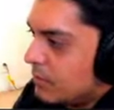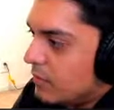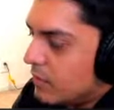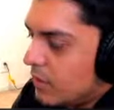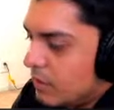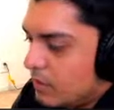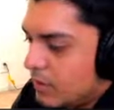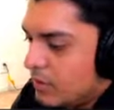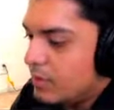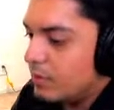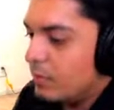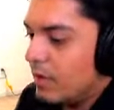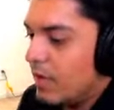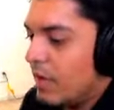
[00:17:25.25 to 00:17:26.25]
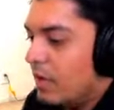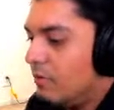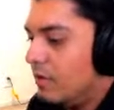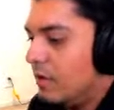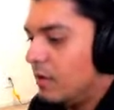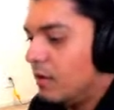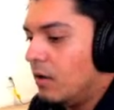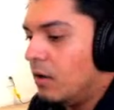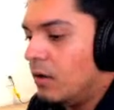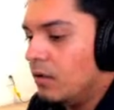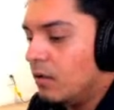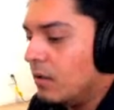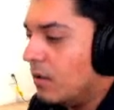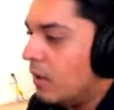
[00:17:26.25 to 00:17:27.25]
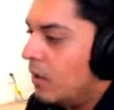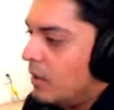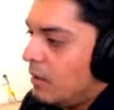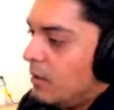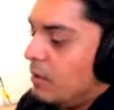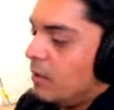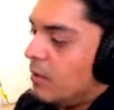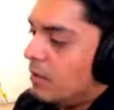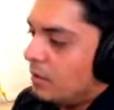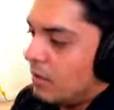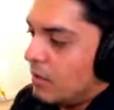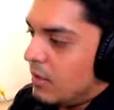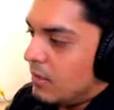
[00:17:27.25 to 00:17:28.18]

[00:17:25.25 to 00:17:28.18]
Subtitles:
I'm pretty sure we have like online.